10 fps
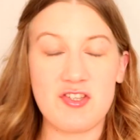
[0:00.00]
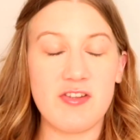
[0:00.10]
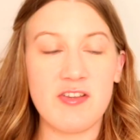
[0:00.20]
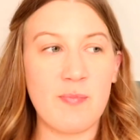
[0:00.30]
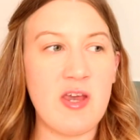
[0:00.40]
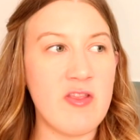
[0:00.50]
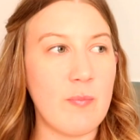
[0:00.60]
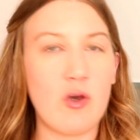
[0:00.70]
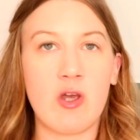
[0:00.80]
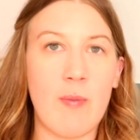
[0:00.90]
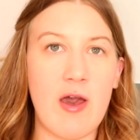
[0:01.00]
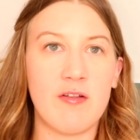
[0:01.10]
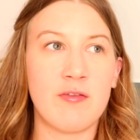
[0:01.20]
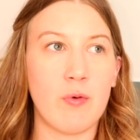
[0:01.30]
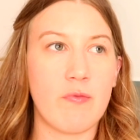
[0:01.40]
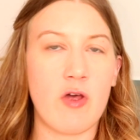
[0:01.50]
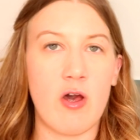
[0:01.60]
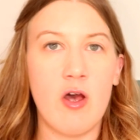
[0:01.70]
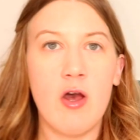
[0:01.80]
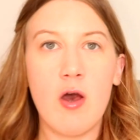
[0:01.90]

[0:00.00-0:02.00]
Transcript: So there's a bit in the book about sort of the